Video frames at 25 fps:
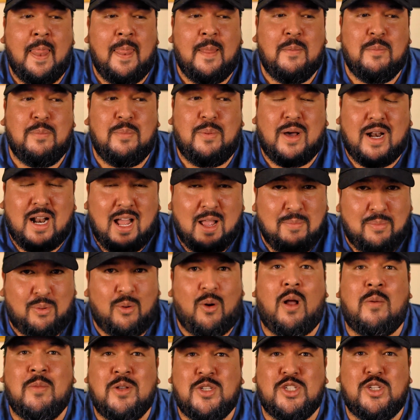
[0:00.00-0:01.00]
but I
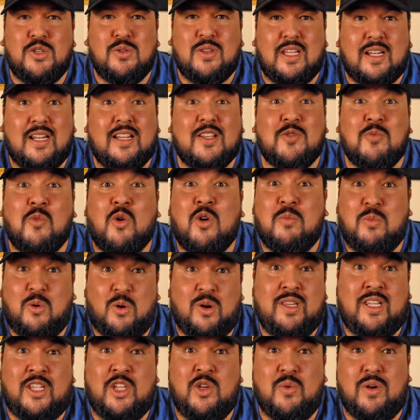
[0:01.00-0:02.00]
promise you that it is more
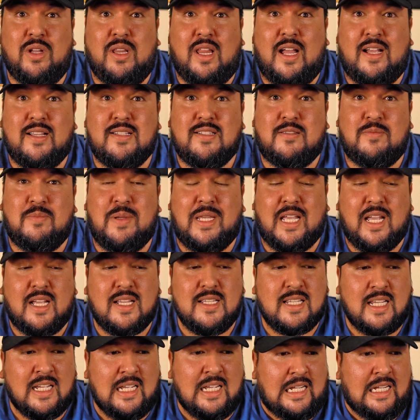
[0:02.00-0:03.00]
important than you realize,
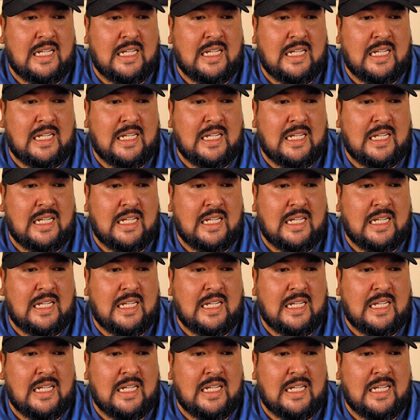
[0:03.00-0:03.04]
because